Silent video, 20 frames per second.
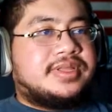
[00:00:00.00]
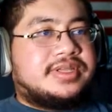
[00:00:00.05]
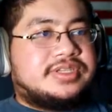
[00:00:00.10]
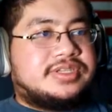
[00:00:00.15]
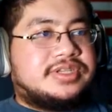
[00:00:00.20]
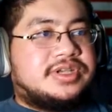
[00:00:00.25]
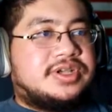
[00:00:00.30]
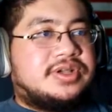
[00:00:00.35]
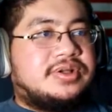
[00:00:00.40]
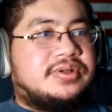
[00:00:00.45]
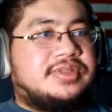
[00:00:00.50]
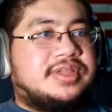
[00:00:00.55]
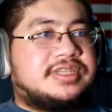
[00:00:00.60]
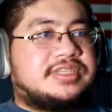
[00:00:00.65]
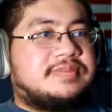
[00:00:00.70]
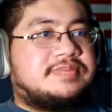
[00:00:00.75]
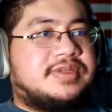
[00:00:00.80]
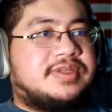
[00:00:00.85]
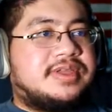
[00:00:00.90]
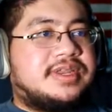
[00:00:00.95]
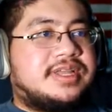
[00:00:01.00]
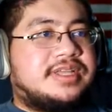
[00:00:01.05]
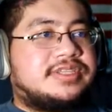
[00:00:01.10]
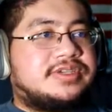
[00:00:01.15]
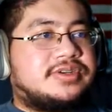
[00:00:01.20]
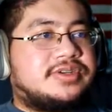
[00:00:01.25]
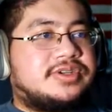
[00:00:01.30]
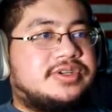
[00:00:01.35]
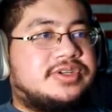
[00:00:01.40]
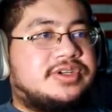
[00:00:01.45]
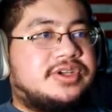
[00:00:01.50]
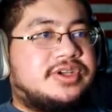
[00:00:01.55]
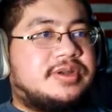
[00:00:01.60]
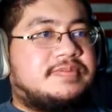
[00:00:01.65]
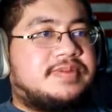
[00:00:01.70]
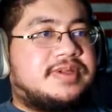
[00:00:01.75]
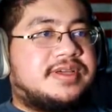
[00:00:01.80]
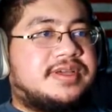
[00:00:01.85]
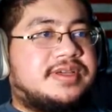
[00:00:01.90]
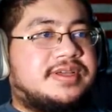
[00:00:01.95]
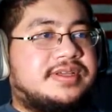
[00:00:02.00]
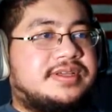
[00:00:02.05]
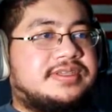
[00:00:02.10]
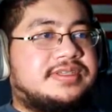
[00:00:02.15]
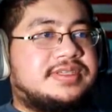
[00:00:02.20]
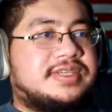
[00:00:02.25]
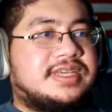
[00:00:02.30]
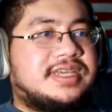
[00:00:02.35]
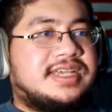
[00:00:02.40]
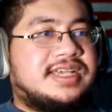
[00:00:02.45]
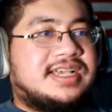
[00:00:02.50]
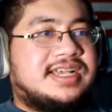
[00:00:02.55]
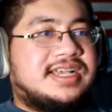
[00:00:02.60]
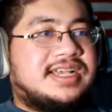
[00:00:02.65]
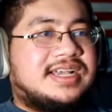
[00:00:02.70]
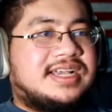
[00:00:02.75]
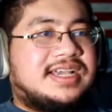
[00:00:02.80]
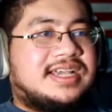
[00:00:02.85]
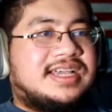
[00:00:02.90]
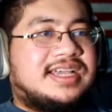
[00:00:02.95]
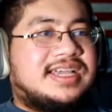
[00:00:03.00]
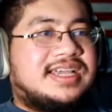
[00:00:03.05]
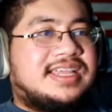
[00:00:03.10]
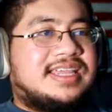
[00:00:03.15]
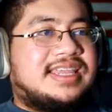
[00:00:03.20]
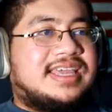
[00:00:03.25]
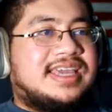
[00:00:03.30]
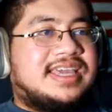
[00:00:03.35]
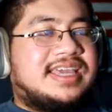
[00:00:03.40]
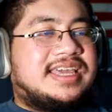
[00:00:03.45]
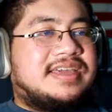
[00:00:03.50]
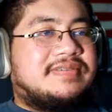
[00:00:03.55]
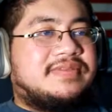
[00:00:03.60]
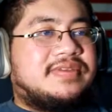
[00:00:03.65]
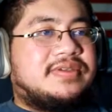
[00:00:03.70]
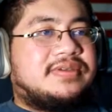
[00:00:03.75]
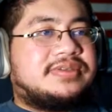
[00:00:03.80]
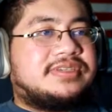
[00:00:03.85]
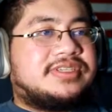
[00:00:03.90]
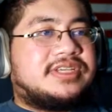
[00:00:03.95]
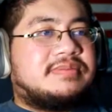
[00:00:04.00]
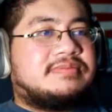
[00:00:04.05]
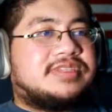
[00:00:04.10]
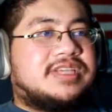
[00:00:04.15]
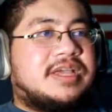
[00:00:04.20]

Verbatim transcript: So, these abilities are good because... they can give you some